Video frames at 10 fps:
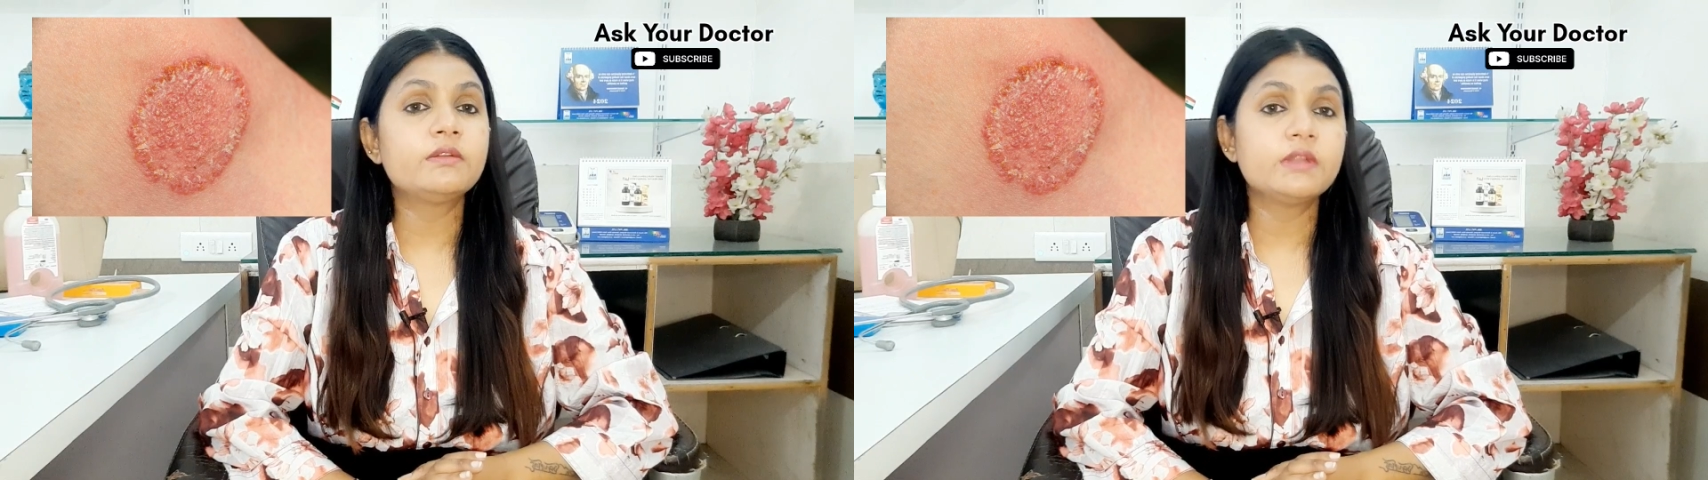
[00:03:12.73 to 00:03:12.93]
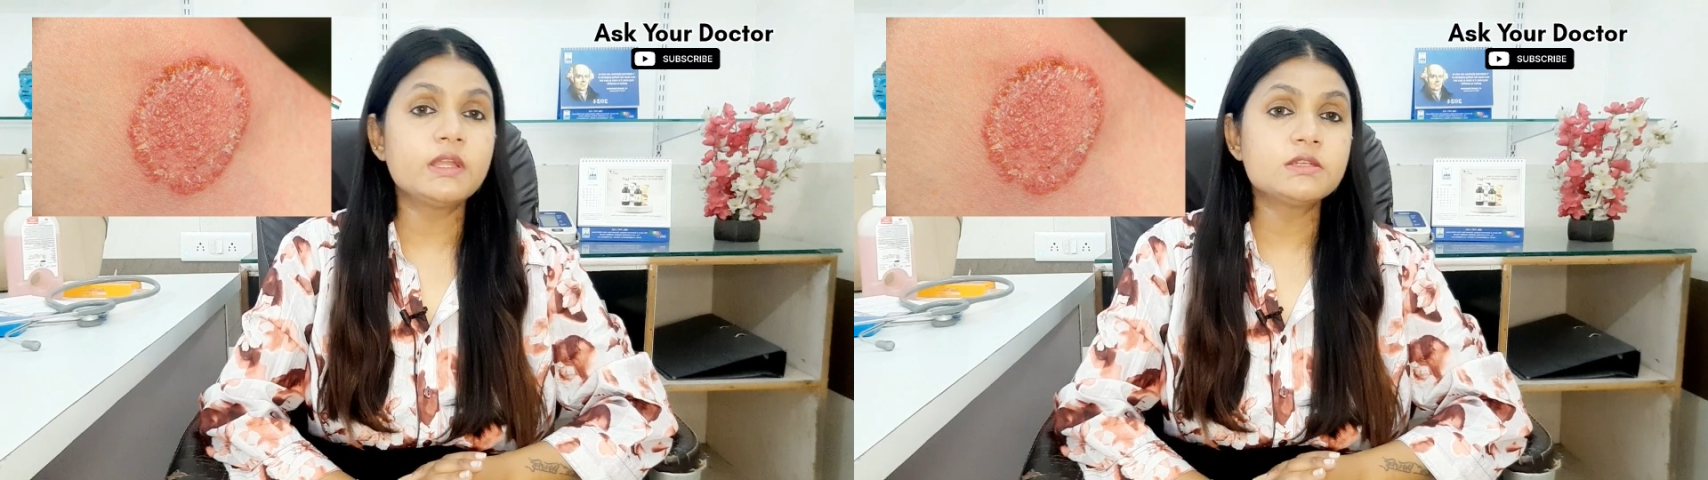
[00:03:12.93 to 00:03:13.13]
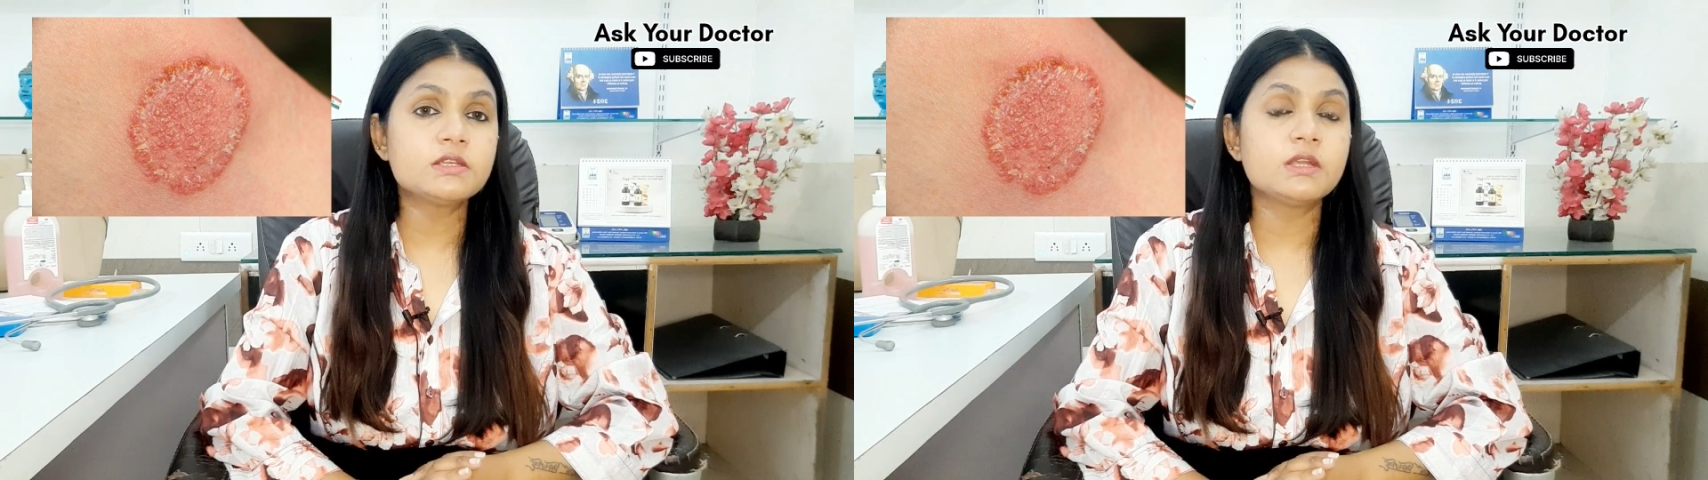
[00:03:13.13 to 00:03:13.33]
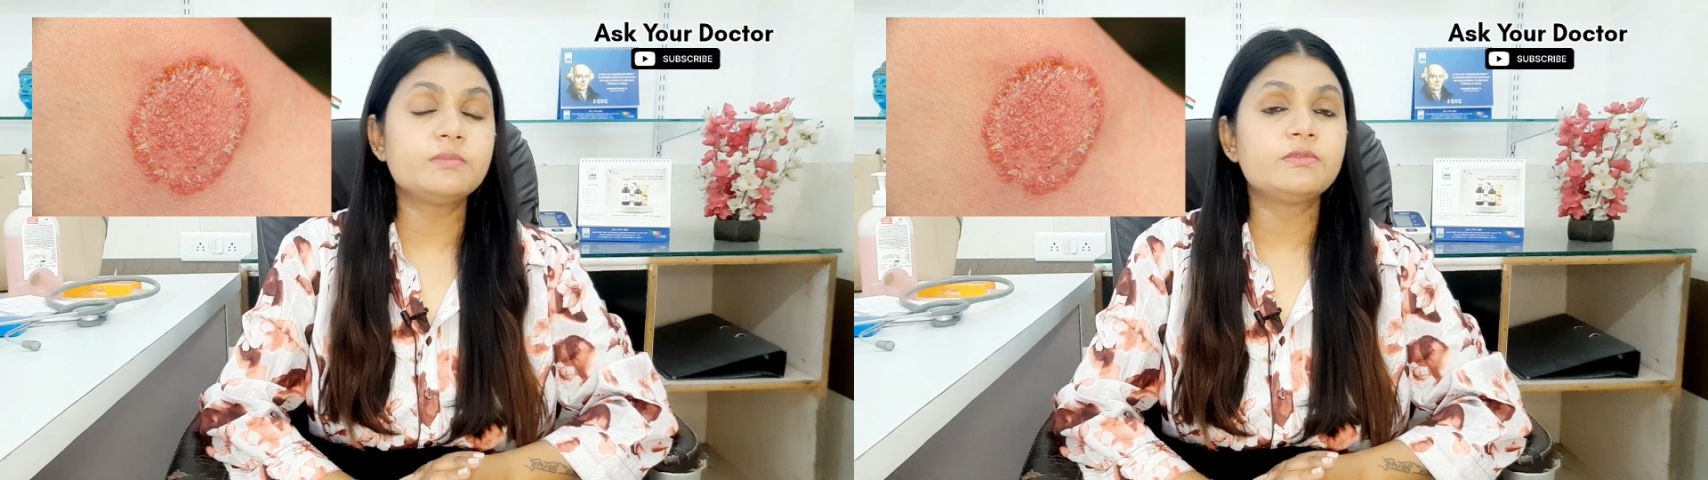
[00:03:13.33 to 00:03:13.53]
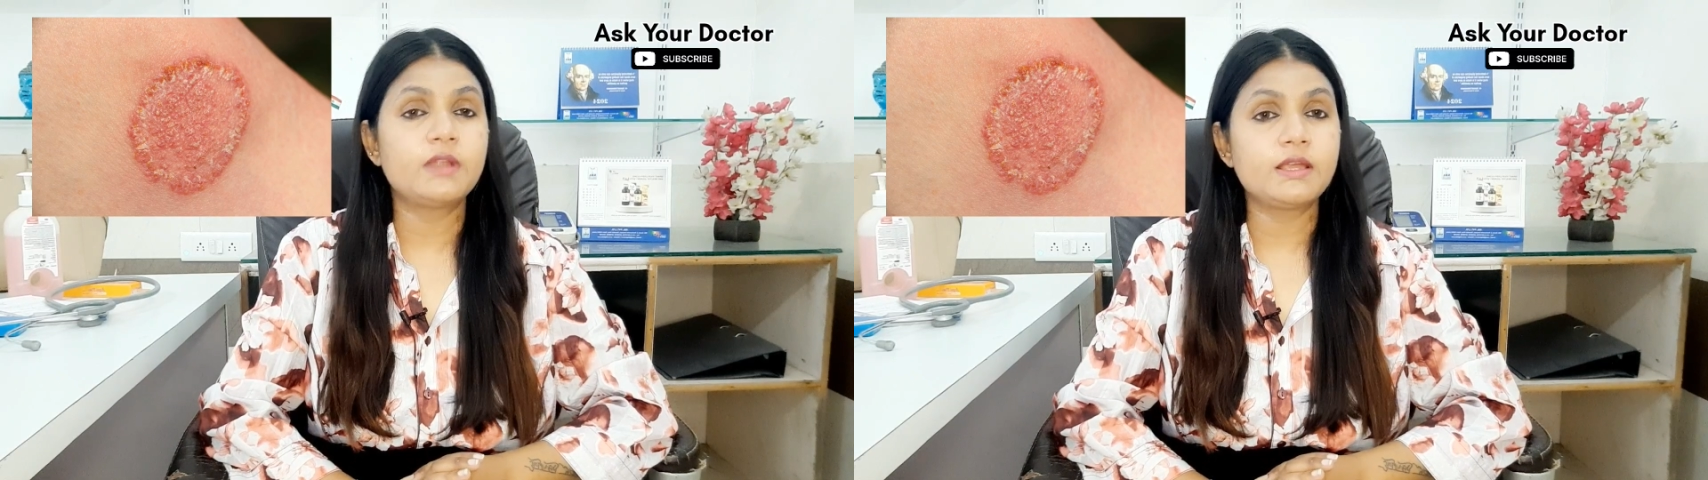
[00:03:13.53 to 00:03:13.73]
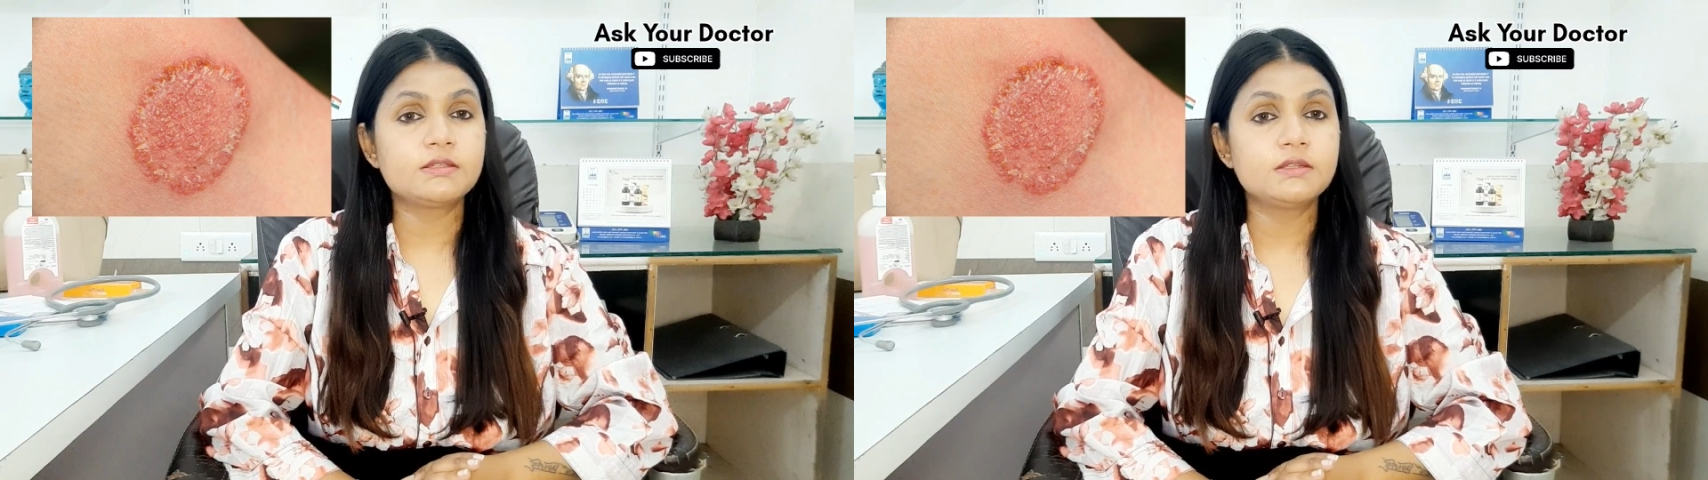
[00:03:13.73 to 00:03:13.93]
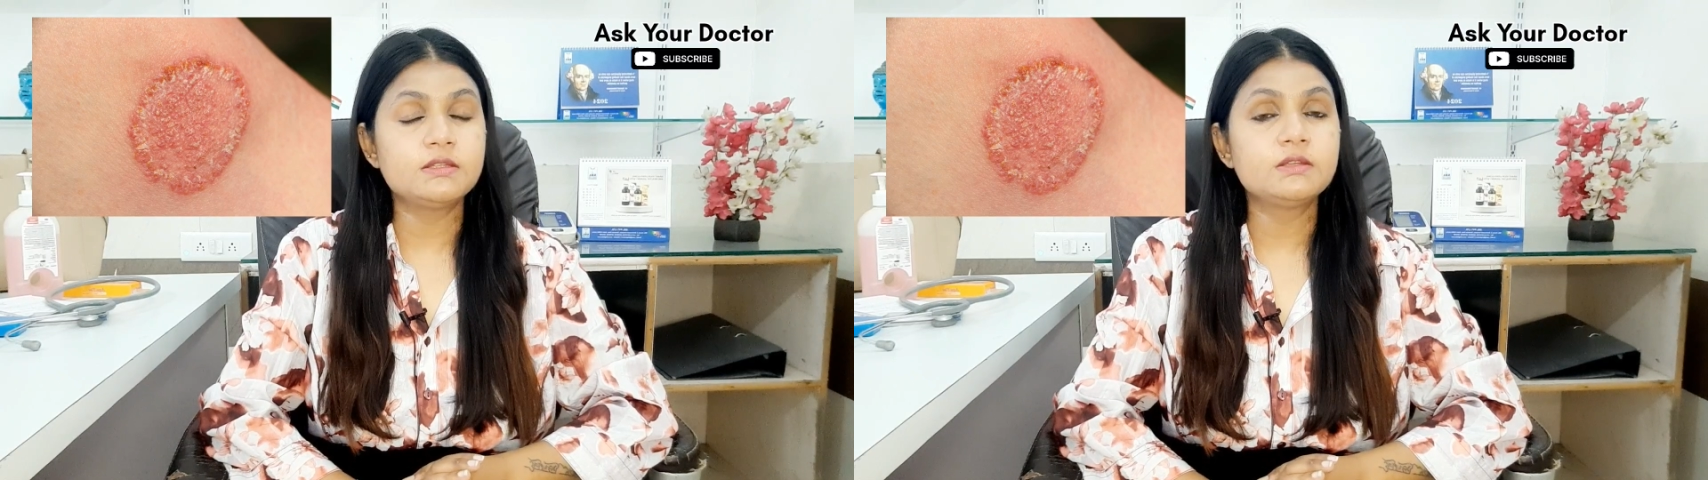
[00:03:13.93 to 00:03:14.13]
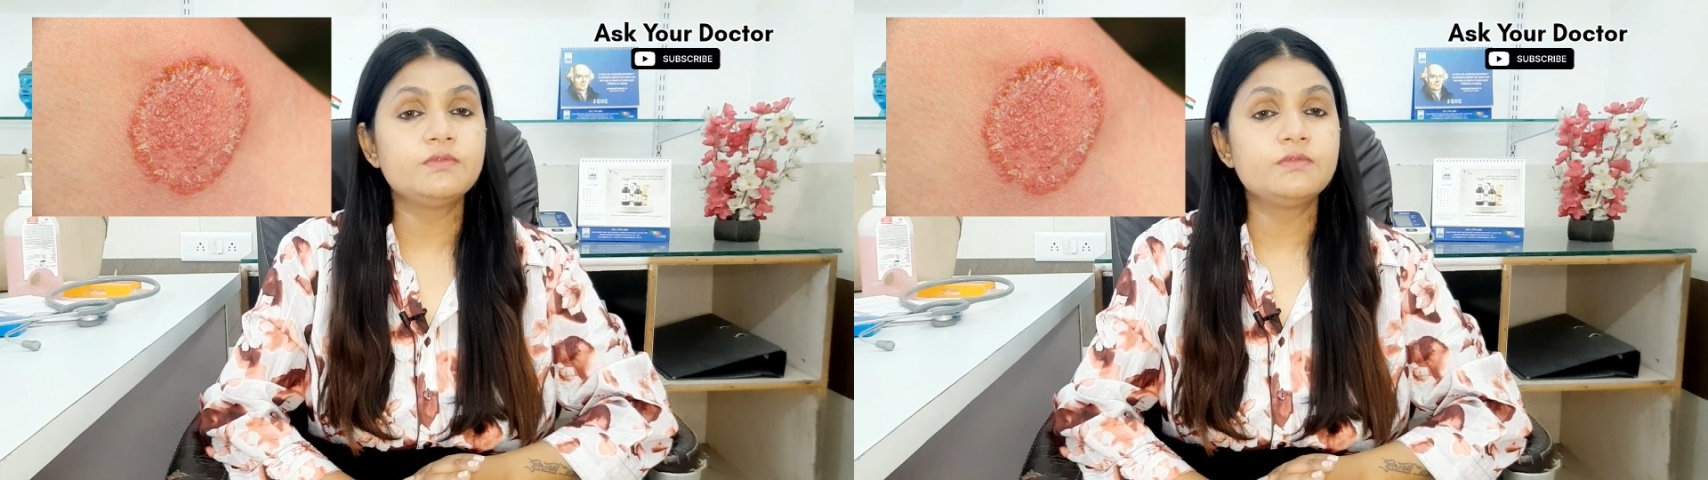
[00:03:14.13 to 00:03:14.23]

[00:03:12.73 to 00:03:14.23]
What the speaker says: ring shaped rashes